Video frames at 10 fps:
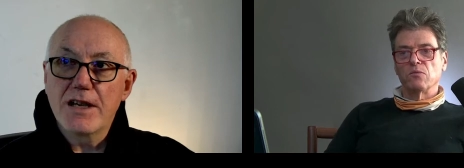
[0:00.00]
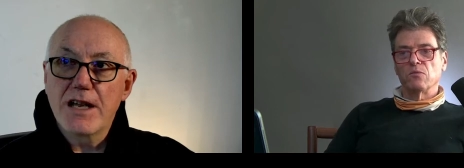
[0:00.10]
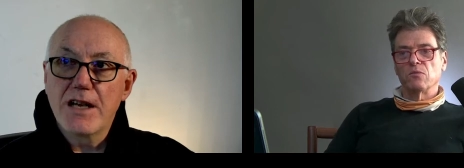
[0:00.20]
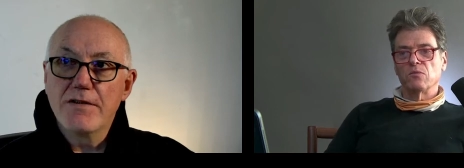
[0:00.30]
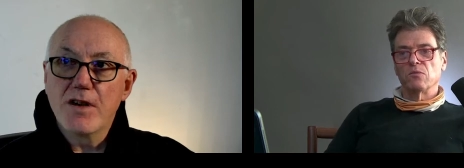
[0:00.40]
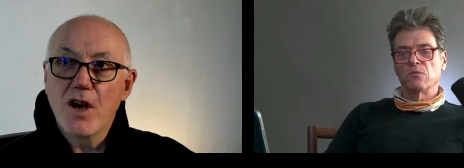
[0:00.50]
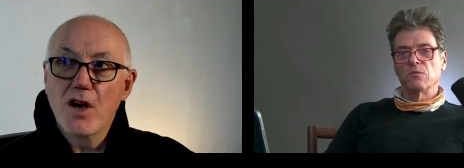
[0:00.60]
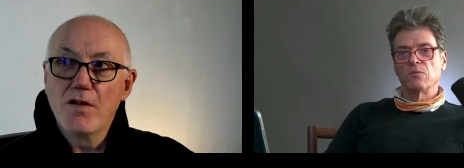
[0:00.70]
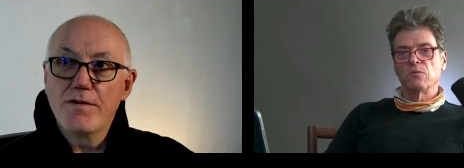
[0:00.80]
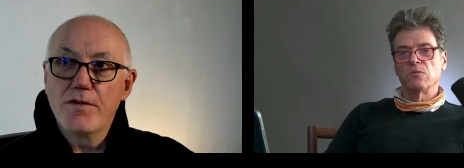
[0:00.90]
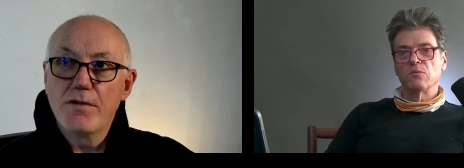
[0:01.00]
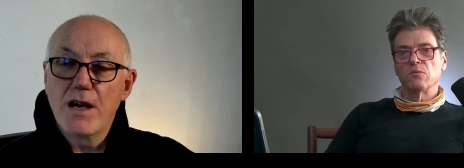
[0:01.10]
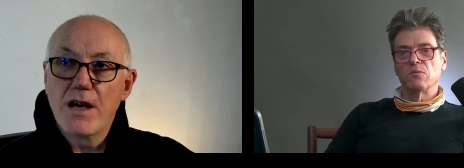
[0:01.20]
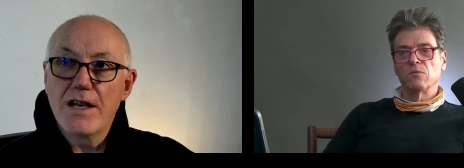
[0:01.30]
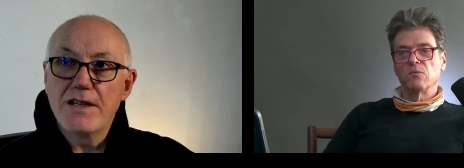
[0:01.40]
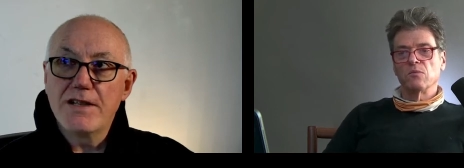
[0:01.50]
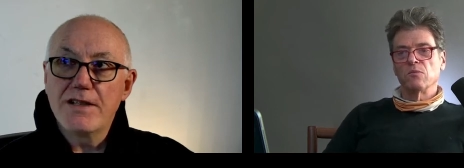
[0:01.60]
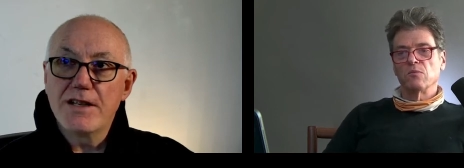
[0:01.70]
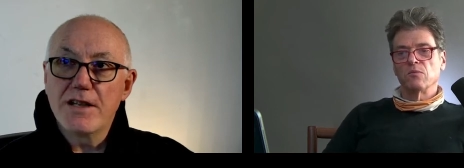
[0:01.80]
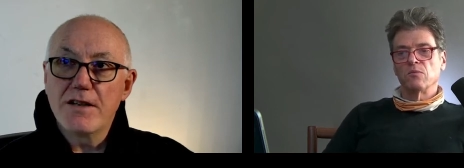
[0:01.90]
Speaker 1: kind of overrides
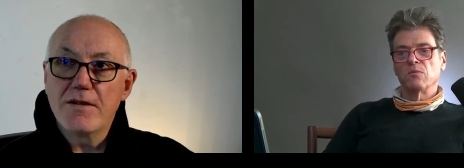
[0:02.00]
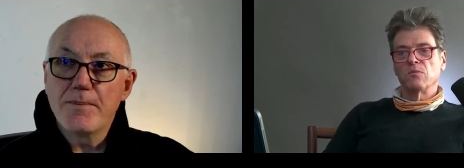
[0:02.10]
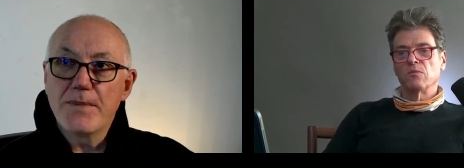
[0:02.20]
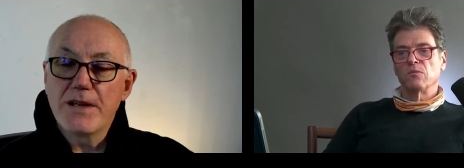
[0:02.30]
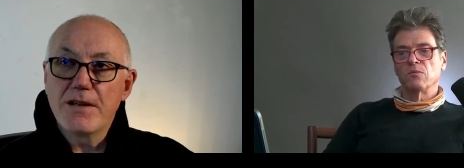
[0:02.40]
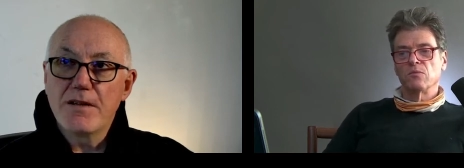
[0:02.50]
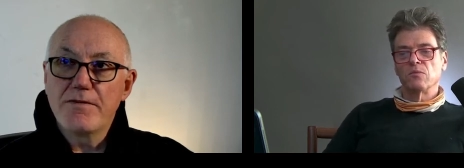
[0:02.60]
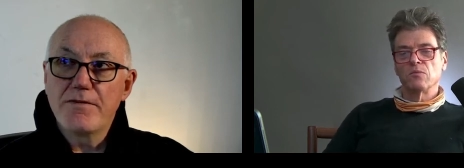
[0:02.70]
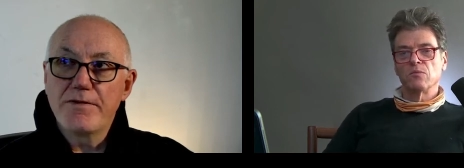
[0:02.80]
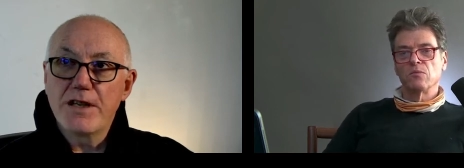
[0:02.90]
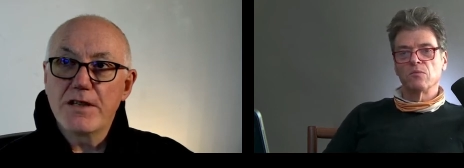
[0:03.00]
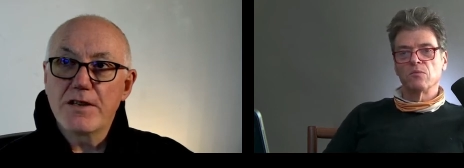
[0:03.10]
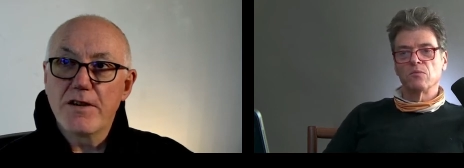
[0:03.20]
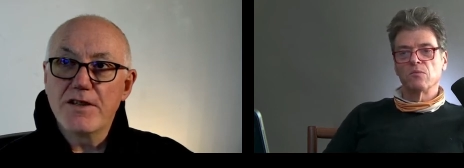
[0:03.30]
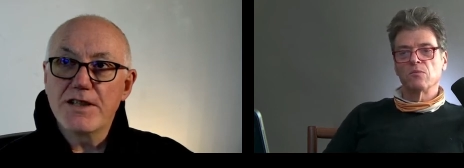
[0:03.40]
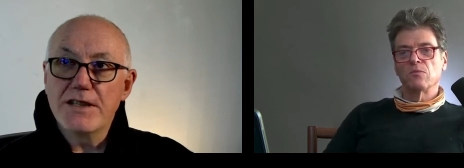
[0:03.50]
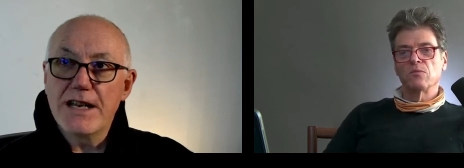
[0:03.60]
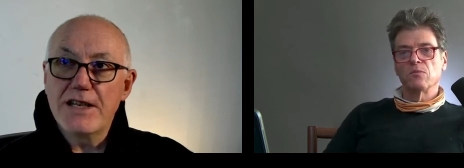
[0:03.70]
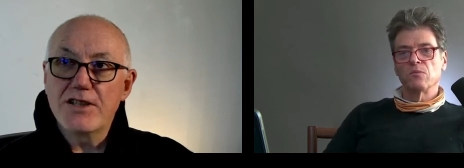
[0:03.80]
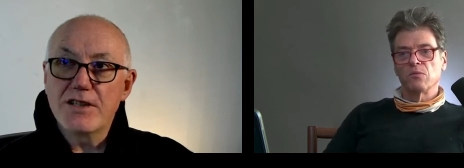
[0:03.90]
the fiat currency
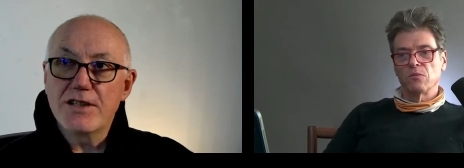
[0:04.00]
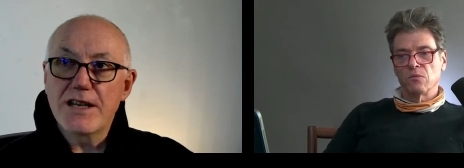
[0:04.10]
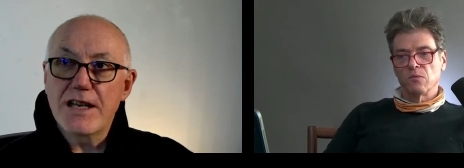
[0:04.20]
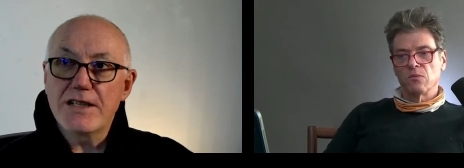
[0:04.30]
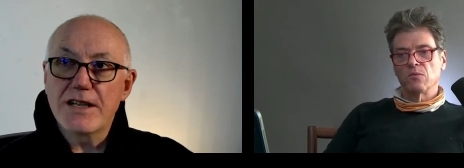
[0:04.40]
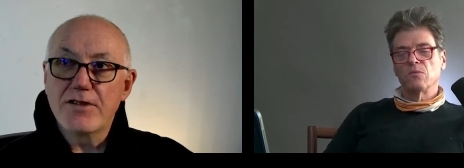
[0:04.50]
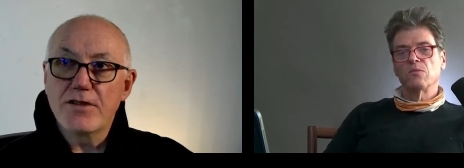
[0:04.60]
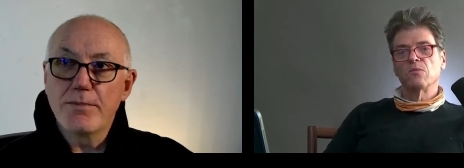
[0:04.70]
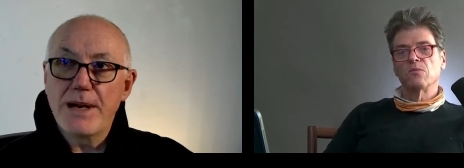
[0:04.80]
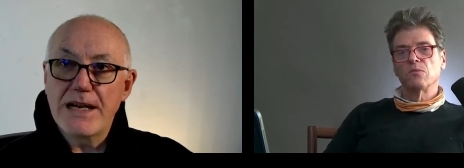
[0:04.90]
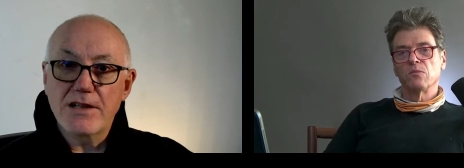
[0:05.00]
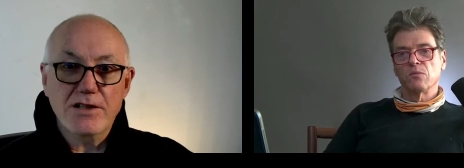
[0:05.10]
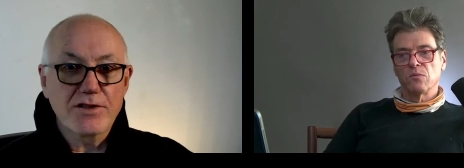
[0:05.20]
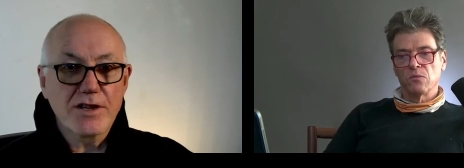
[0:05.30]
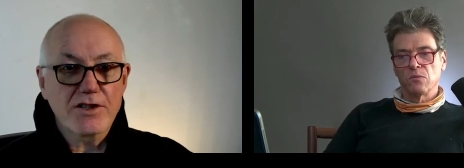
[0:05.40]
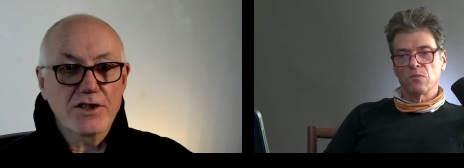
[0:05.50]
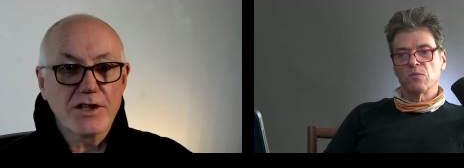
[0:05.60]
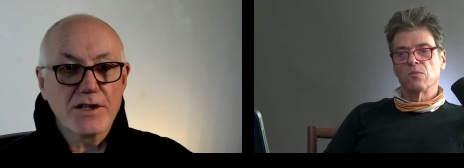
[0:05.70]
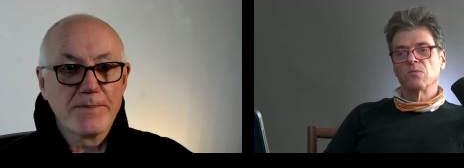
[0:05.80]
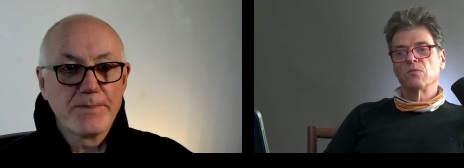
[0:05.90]
nation state central bank
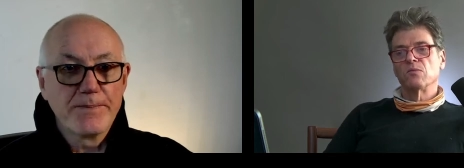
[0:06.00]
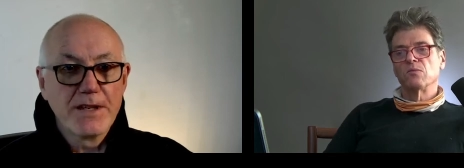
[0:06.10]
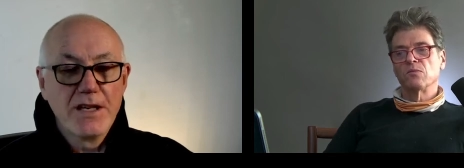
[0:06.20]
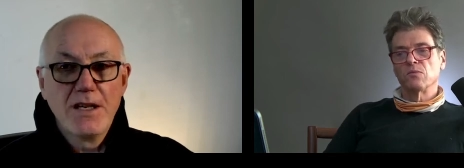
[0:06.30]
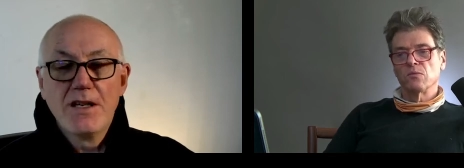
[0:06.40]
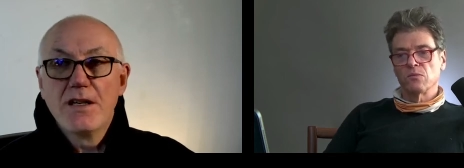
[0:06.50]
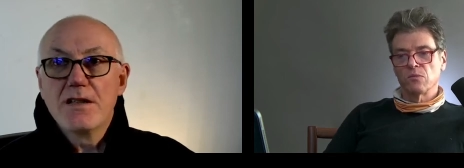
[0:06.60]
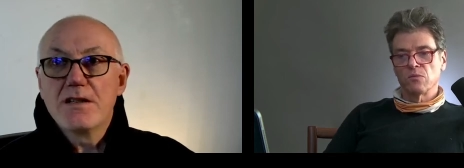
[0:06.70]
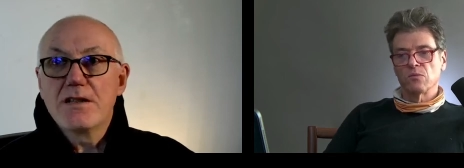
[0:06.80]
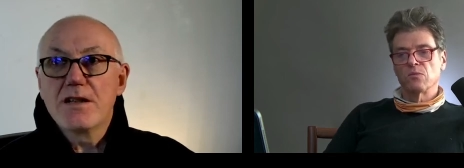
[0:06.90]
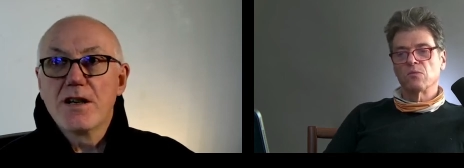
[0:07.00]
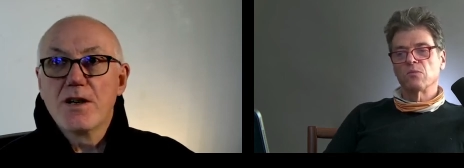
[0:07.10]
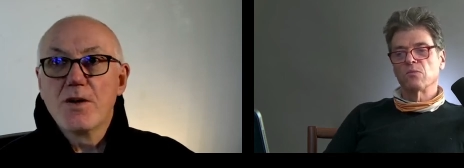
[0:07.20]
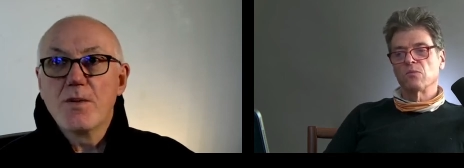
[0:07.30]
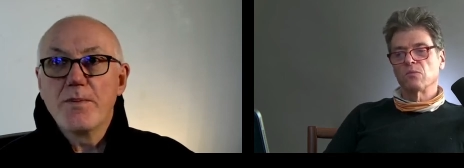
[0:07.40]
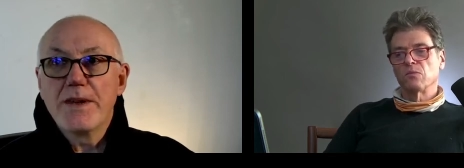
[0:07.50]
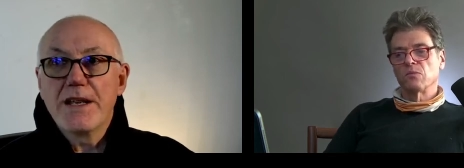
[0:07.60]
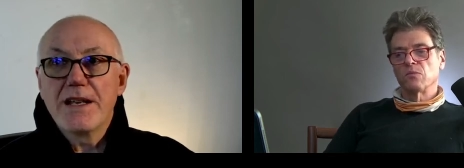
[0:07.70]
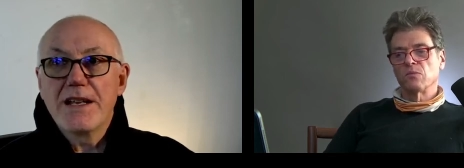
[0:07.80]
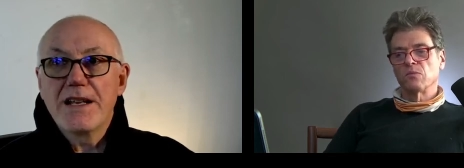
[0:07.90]
structure. So
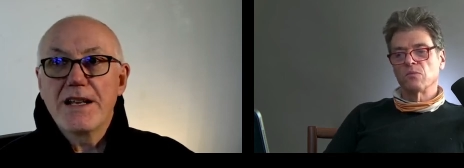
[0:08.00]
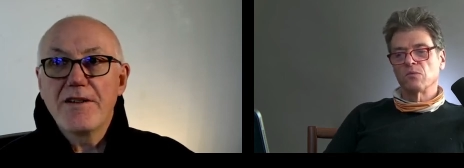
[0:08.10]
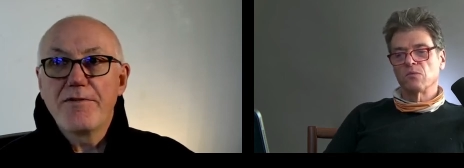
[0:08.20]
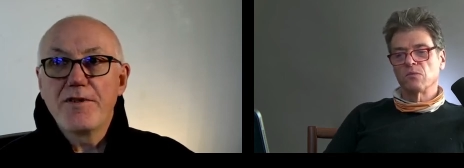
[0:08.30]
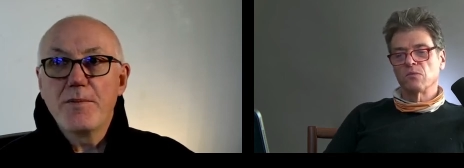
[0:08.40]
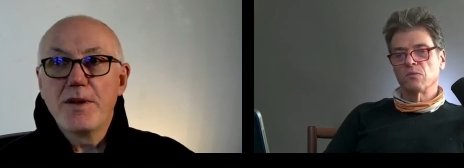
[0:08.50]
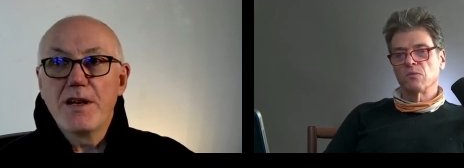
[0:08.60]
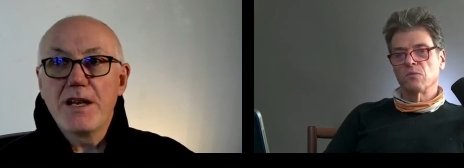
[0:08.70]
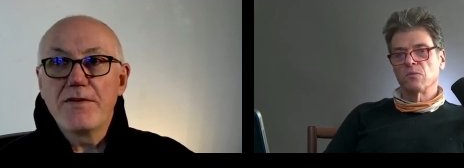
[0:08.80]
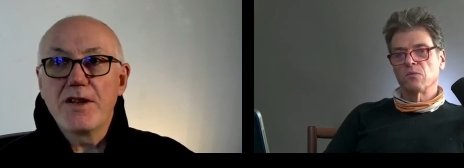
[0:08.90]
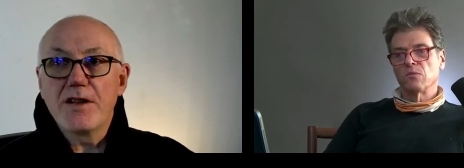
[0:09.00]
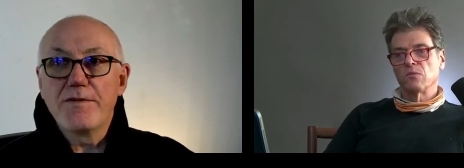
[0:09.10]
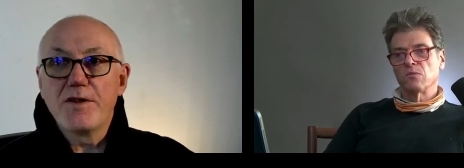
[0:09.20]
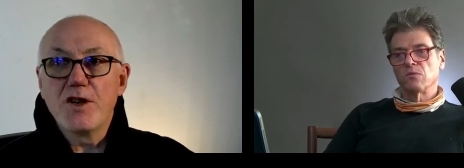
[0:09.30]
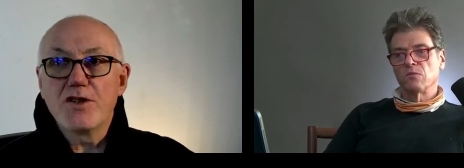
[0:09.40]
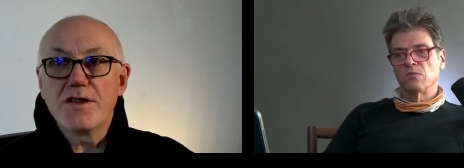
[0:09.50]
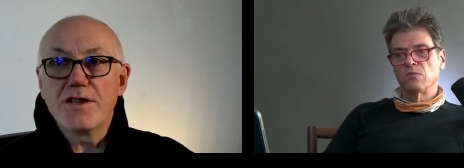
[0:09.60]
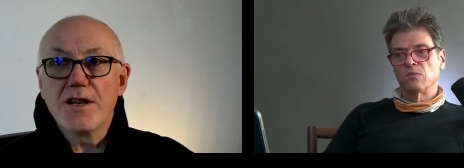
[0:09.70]
if you believe that the future is a